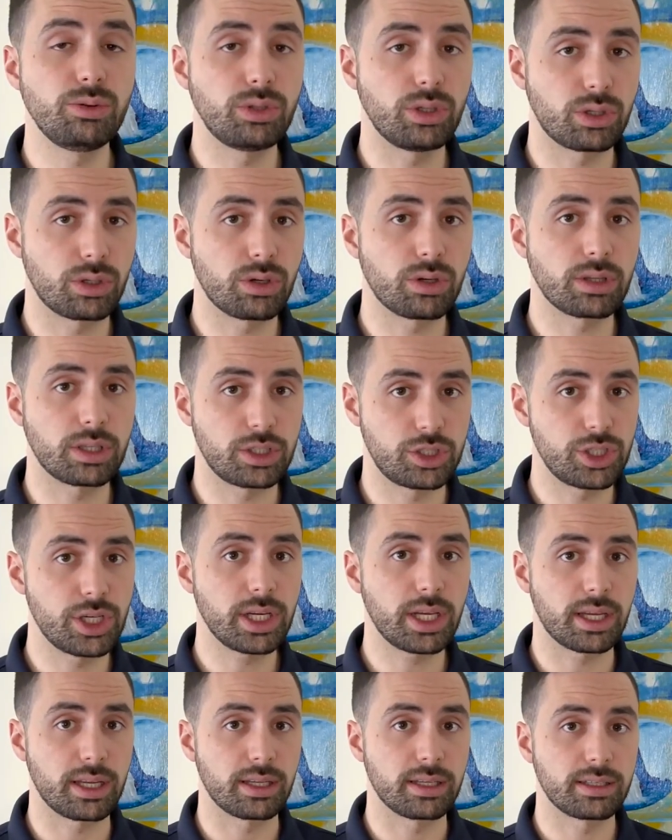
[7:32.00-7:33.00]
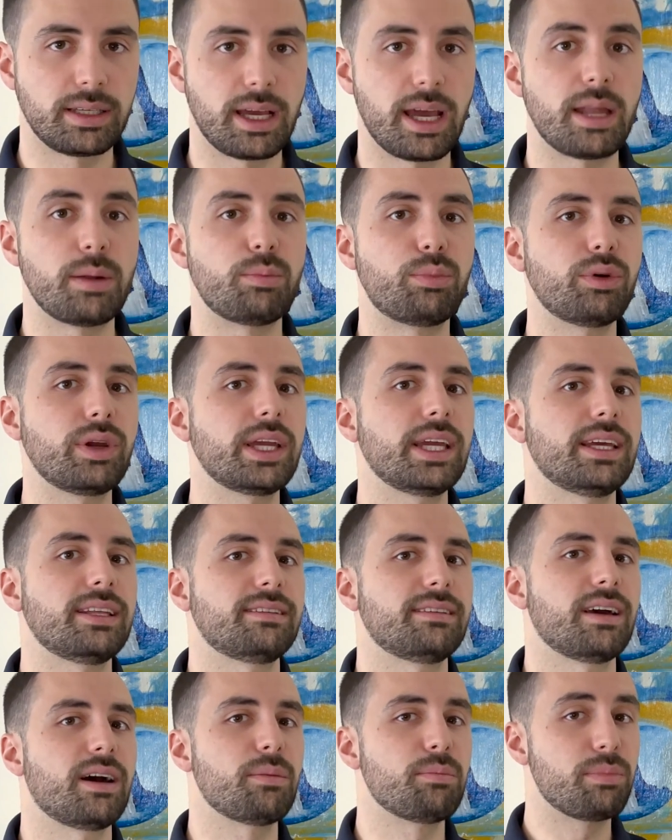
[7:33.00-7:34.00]
to cook the chicken and bring
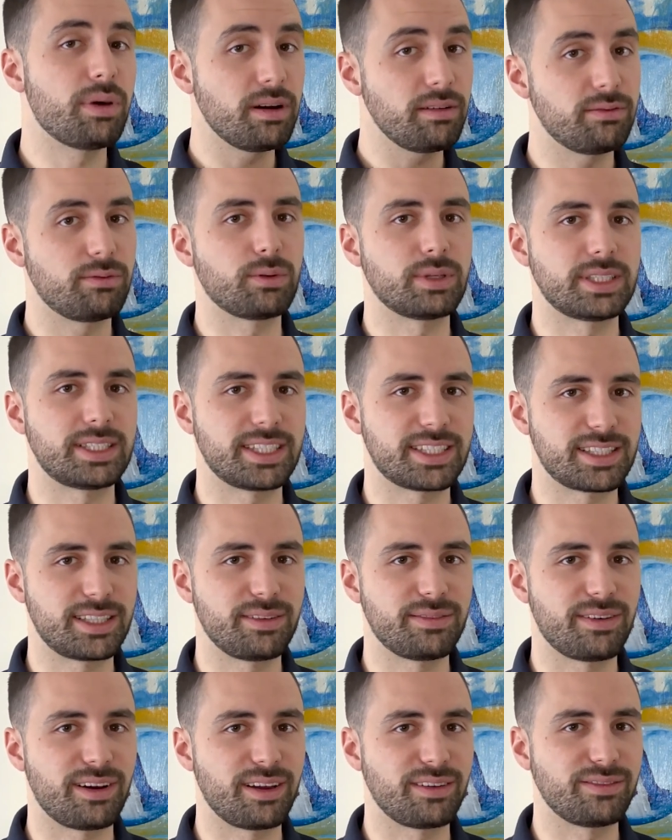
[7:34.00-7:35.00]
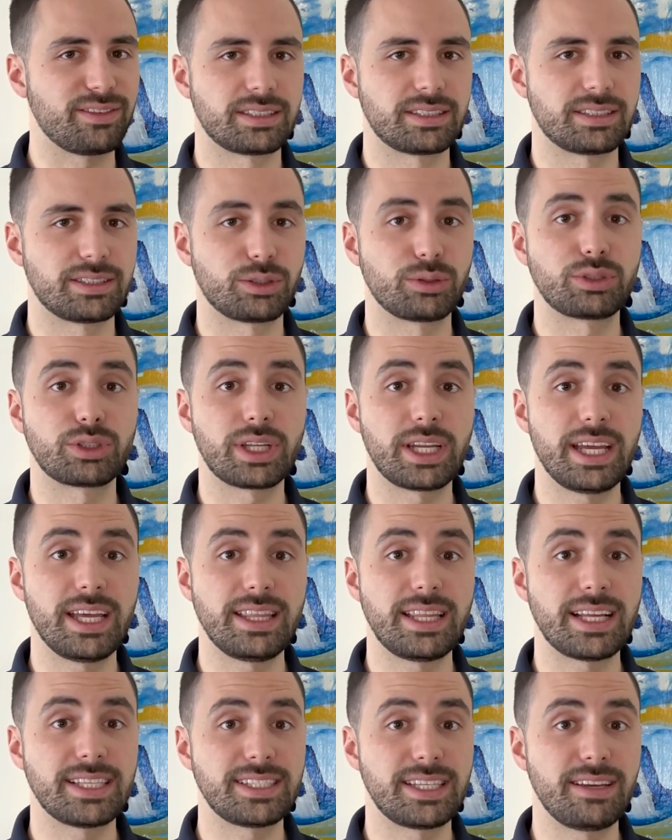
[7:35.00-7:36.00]
it above 165. So it's gonna hit
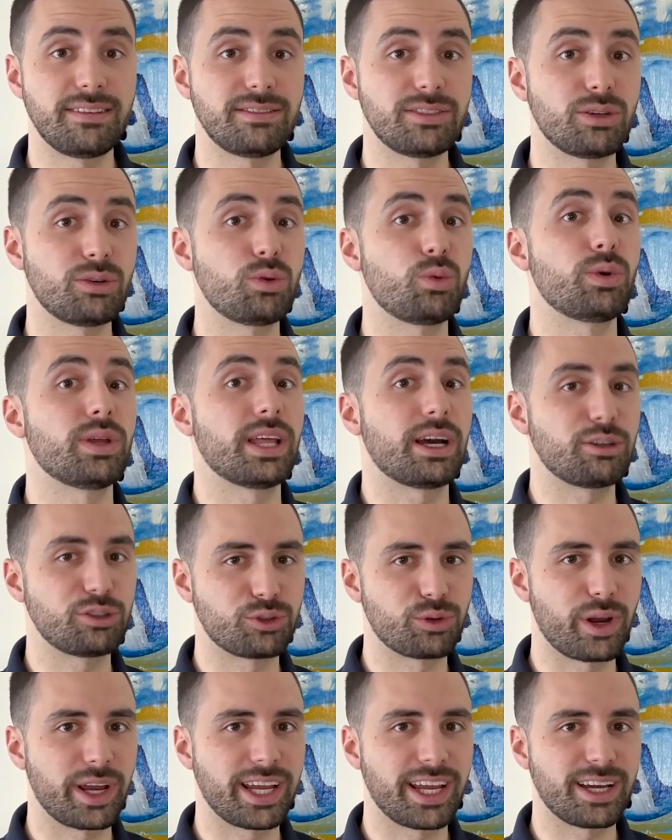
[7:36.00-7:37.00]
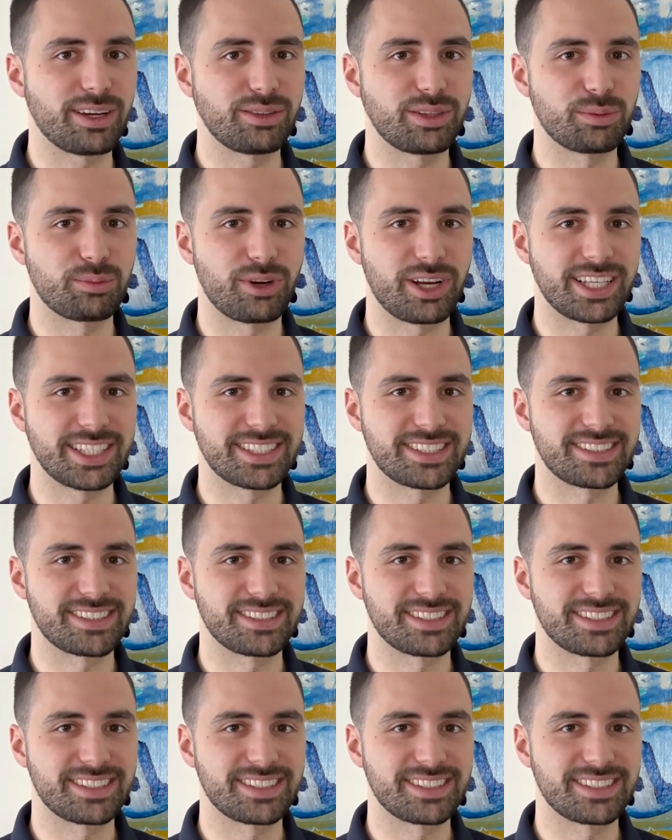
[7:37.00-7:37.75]
that safe zone without drying out the breast.